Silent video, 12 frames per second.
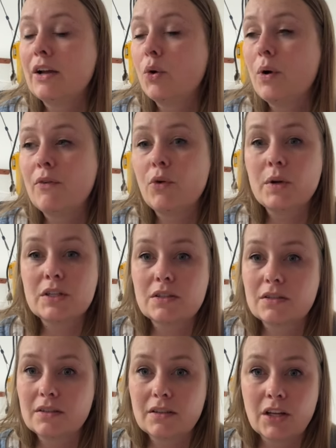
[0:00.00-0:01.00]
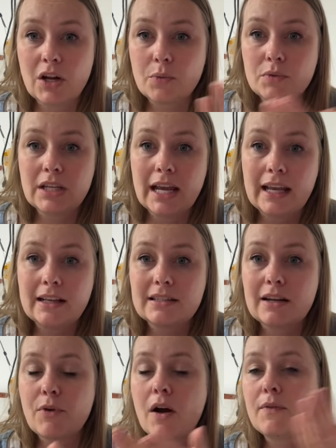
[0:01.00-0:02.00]
whoever was, you know, taking
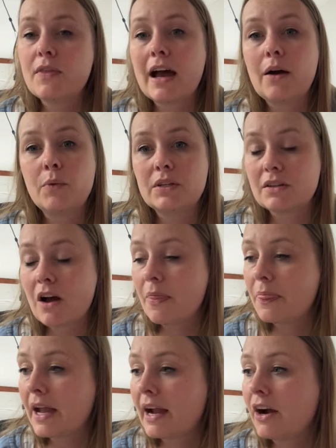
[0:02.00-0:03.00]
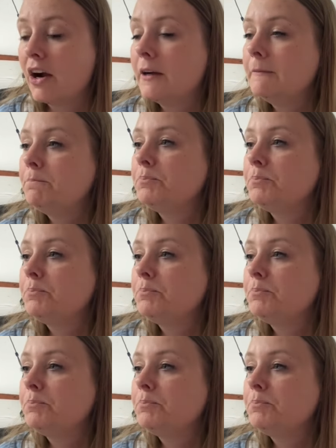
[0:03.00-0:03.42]
stuff off that was not there.